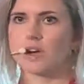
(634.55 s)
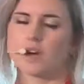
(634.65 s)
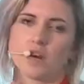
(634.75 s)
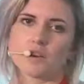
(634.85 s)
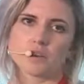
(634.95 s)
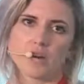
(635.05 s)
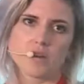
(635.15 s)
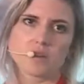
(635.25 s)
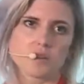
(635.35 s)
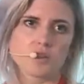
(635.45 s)
In other
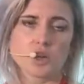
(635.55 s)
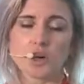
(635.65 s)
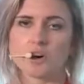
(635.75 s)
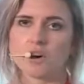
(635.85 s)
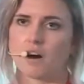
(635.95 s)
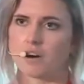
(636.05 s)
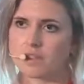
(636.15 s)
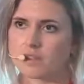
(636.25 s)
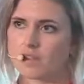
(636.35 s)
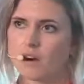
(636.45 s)
cases, security
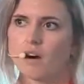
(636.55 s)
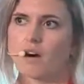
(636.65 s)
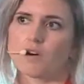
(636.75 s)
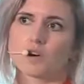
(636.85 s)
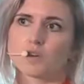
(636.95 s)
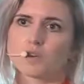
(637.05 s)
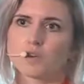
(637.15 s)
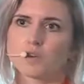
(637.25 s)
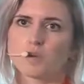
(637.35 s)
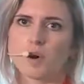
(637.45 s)
audits are
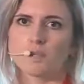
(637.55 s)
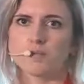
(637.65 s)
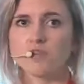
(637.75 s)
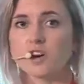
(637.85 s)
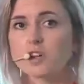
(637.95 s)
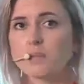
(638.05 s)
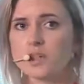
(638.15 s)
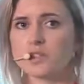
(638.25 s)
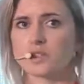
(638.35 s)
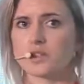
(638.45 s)
also
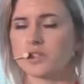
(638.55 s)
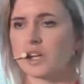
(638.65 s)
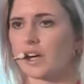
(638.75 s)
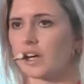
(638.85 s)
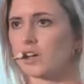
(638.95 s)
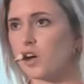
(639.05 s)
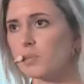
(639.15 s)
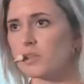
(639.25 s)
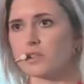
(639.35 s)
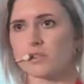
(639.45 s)
fundamental to getting an
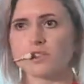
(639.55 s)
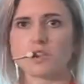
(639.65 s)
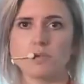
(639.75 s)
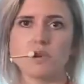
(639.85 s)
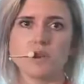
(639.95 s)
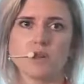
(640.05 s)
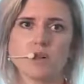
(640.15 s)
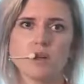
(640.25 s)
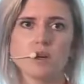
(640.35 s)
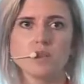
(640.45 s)
open source
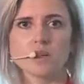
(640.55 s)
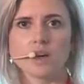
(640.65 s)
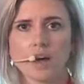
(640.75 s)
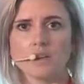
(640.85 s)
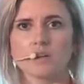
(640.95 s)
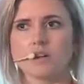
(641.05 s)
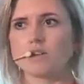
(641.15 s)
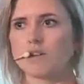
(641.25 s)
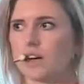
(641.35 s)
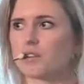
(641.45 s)
community to gather
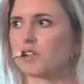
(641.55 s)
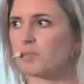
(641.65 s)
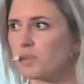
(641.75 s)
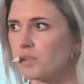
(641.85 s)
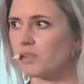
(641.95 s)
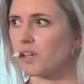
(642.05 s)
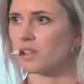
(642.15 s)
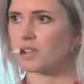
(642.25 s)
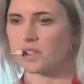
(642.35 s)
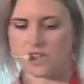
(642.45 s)
around
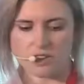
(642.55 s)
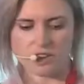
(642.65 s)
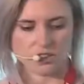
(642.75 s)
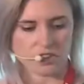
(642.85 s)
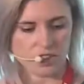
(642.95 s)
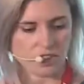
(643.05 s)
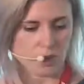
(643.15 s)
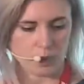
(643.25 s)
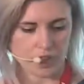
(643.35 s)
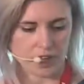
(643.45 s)
improving the technology that
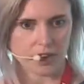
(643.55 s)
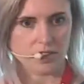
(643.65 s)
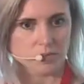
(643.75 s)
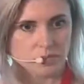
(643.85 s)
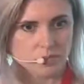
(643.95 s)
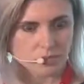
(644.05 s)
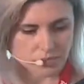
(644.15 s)
they're working on.